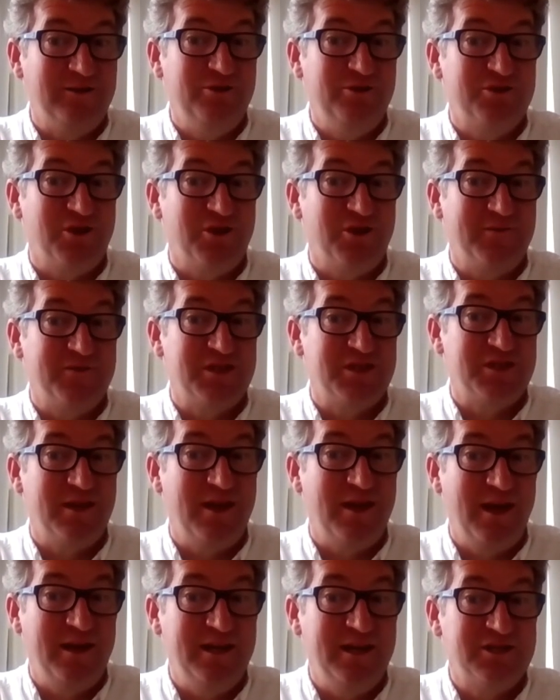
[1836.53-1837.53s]
who's going to give us
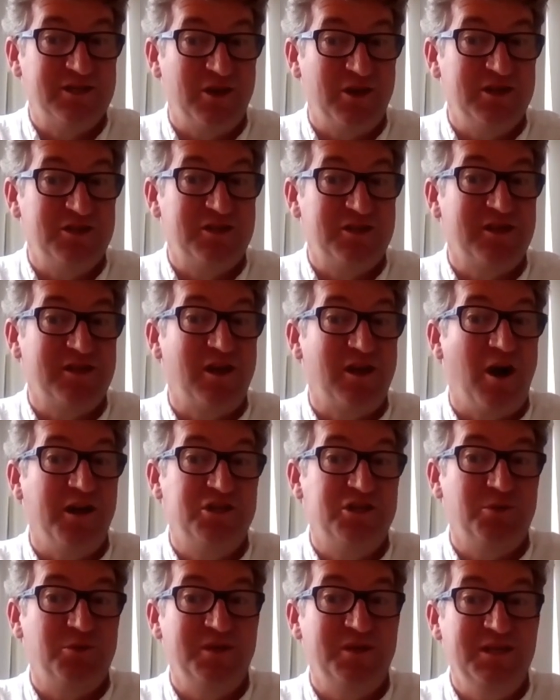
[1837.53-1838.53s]
an insight into the
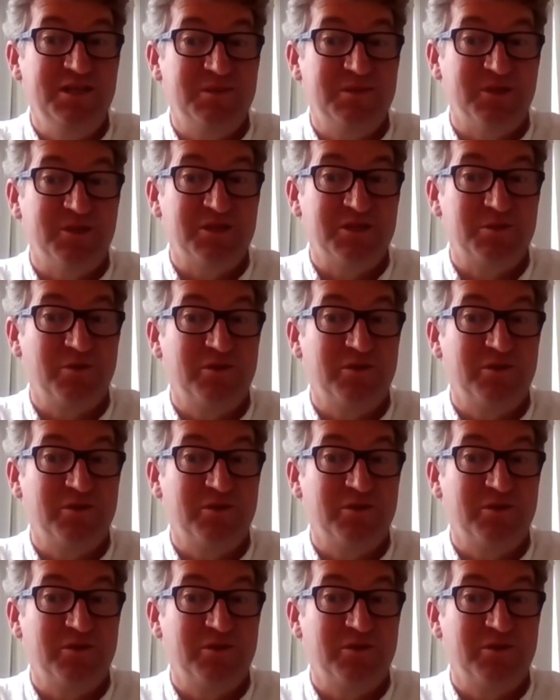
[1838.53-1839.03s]
guide to easements,